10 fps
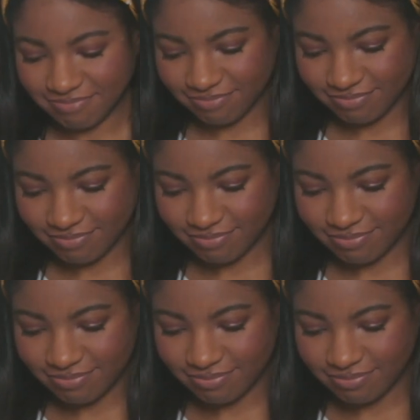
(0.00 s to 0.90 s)
That is
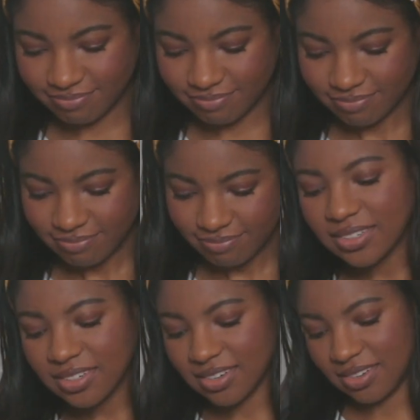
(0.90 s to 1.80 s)
Colors of the
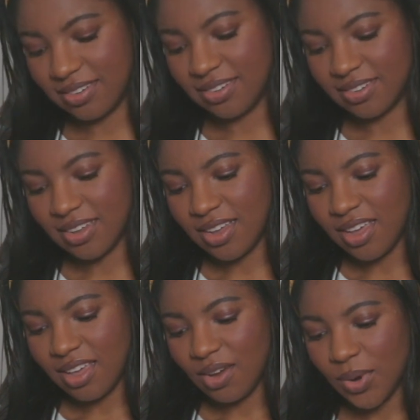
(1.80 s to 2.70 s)
Wind,
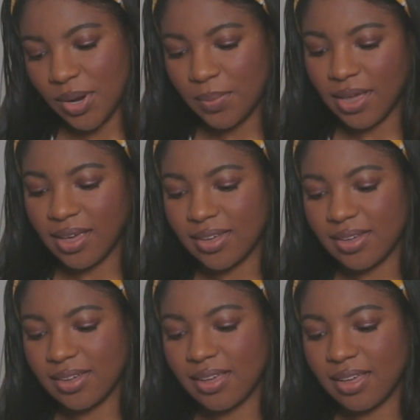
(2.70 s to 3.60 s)
written
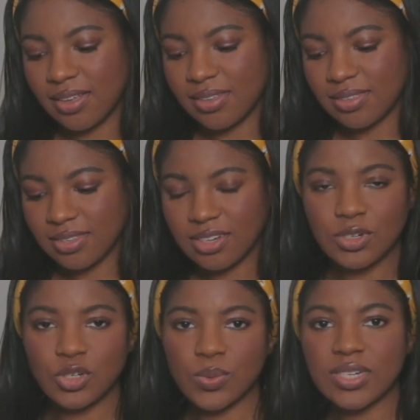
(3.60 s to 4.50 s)
by
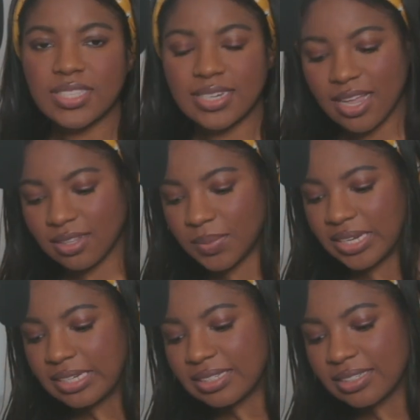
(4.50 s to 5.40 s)
Stephen Schwartz and Alan
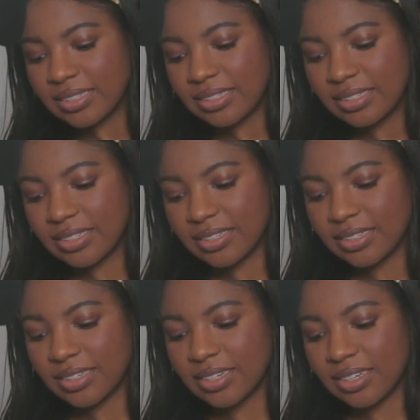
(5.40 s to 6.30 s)
Menken,
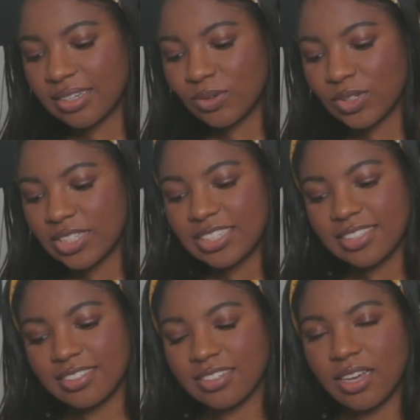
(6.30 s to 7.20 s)

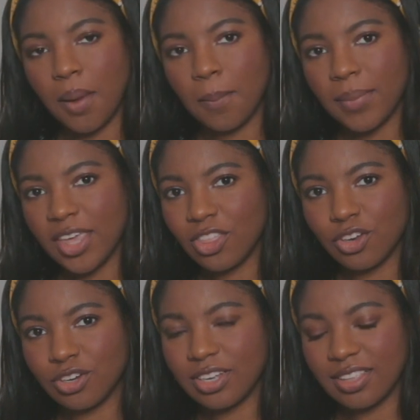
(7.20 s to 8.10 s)
released May
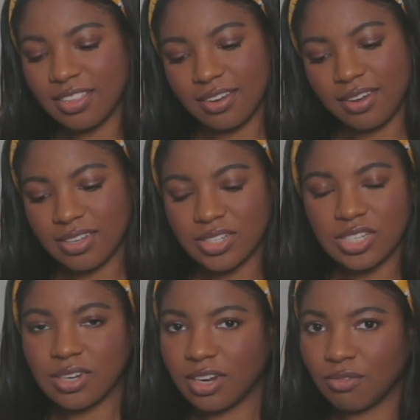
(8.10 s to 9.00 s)
30th,
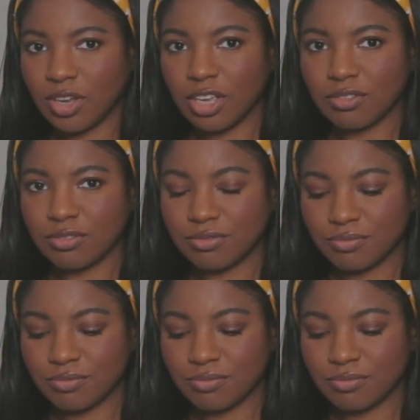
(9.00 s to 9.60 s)
1995.